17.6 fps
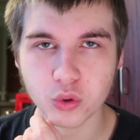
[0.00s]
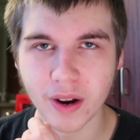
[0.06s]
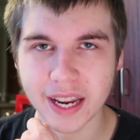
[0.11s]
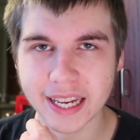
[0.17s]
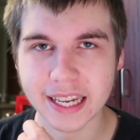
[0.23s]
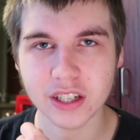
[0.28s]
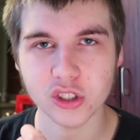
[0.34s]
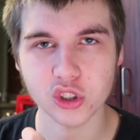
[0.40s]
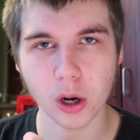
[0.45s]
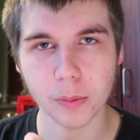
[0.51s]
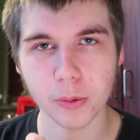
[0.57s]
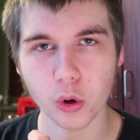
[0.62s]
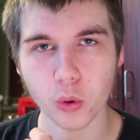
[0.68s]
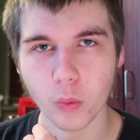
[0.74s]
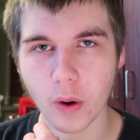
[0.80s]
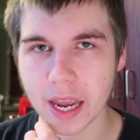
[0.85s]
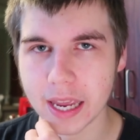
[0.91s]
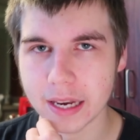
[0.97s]
ranking Tropical
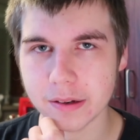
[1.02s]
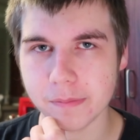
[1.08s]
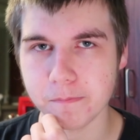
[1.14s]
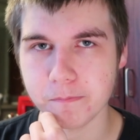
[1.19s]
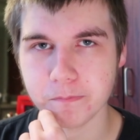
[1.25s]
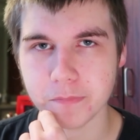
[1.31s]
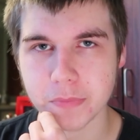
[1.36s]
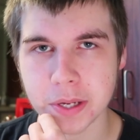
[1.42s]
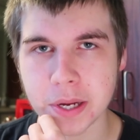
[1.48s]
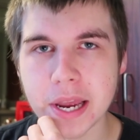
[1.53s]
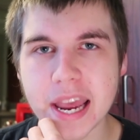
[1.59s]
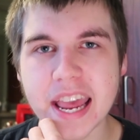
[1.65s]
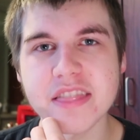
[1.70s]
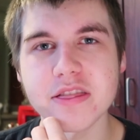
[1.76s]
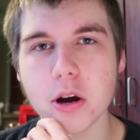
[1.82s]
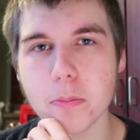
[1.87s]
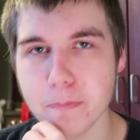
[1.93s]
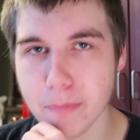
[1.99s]
Rain
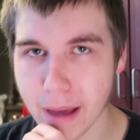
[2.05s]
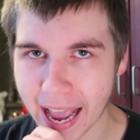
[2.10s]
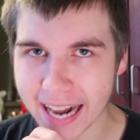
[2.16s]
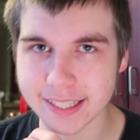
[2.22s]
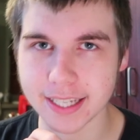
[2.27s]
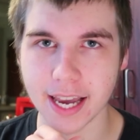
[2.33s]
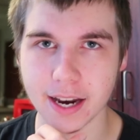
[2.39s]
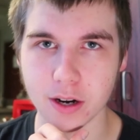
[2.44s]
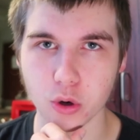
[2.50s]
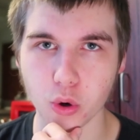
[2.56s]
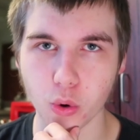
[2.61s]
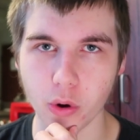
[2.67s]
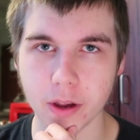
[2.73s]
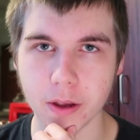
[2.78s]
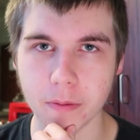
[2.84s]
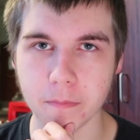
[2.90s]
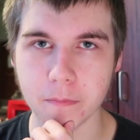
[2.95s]
in their bad category.